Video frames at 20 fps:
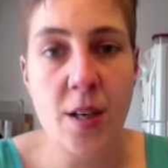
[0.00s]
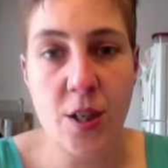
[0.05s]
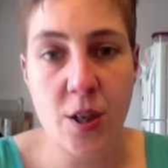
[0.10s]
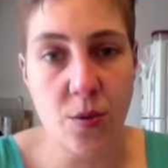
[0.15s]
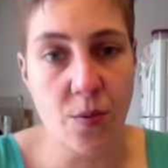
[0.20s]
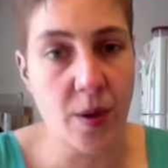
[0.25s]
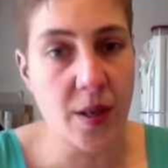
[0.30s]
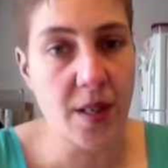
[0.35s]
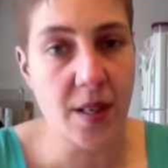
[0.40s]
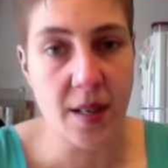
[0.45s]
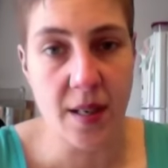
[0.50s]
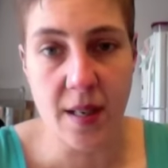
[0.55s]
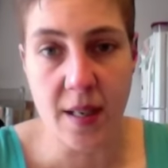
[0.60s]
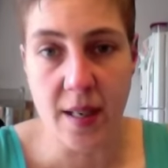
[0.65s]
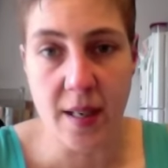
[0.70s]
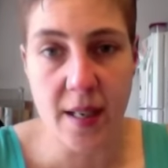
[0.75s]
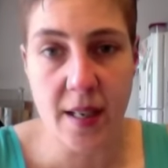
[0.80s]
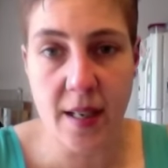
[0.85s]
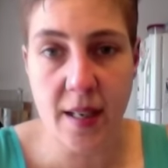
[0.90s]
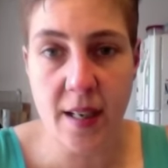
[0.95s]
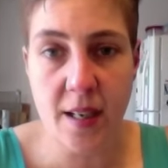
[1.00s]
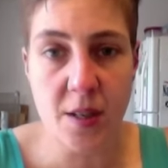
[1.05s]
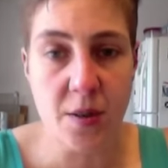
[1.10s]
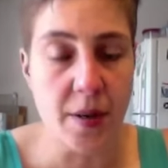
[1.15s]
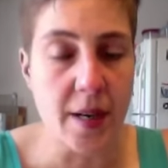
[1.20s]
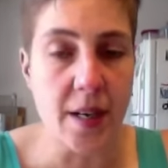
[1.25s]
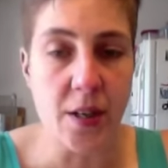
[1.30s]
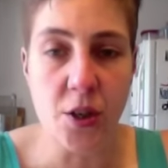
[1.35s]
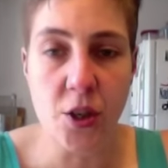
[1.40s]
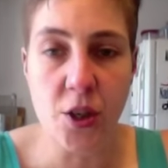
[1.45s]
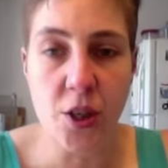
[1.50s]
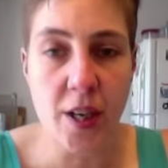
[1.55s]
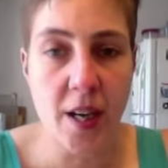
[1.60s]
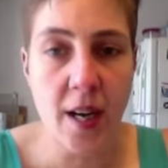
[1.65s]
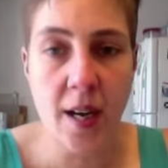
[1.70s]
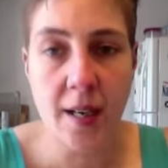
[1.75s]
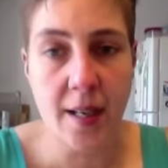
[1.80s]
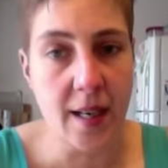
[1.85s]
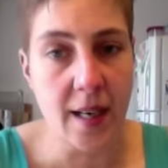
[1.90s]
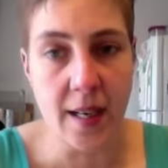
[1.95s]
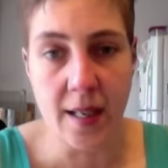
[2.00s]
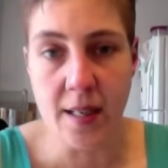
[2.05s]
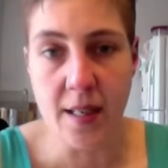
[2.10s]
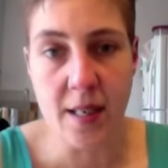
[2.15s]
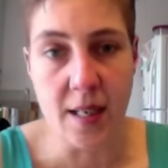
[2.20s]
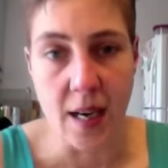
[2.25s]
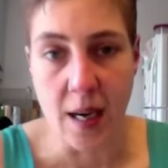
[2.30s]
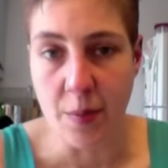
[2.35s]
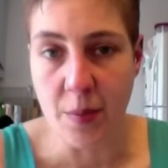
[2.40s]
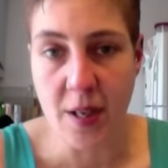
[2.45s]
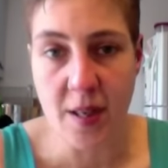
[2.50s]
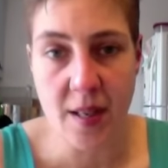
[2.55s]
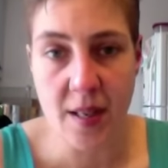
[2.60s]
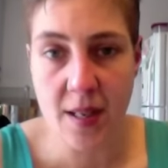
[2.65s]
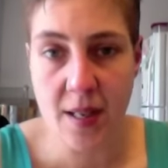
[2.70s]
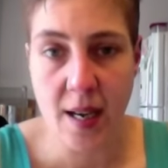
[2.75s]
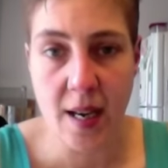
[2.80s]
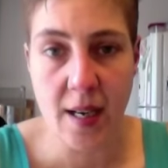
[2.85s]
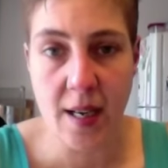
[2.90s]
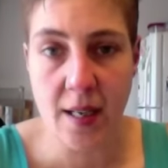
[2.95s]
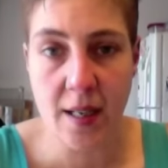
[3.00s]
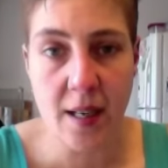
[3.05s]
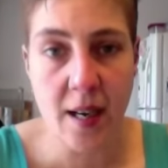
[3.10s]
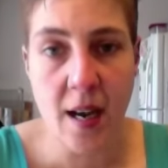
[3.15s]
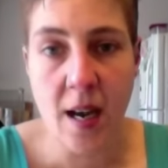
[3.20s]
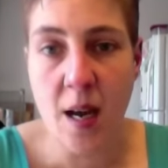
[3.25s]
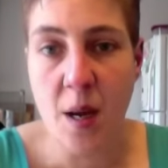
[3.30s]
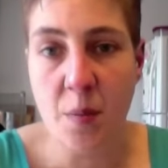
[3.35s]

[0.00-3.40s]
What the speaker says: to risk dying in a trench, getting stabbed in the Senate,